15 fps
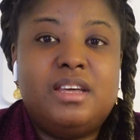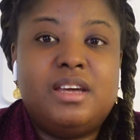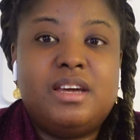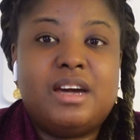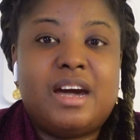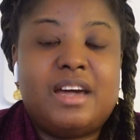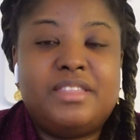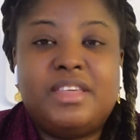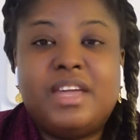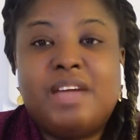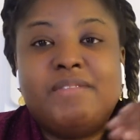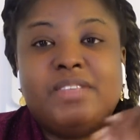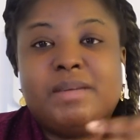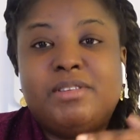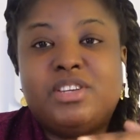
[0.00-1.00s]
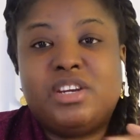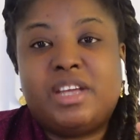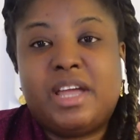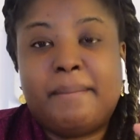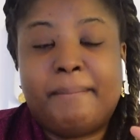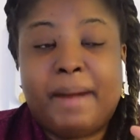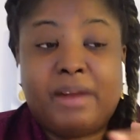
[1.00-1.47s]
I think every time they try to
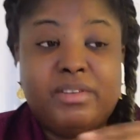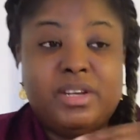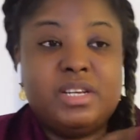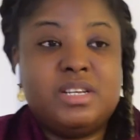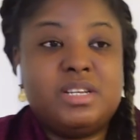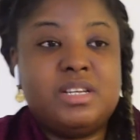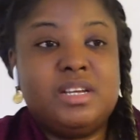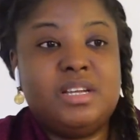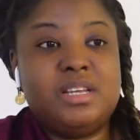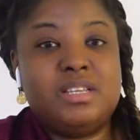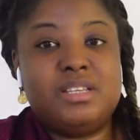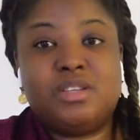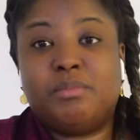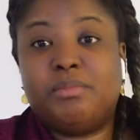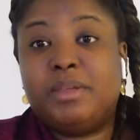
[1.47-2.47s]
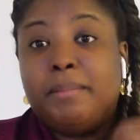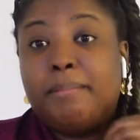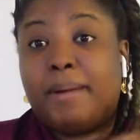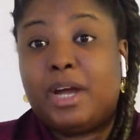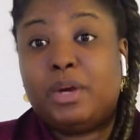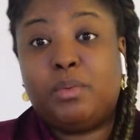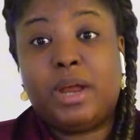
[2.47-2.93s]
get married, something
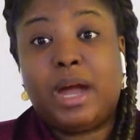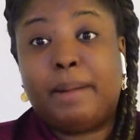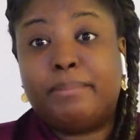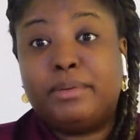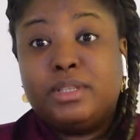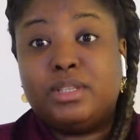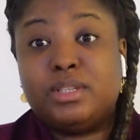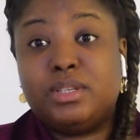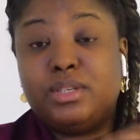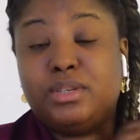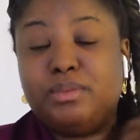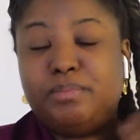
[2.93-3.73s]
bad would happen to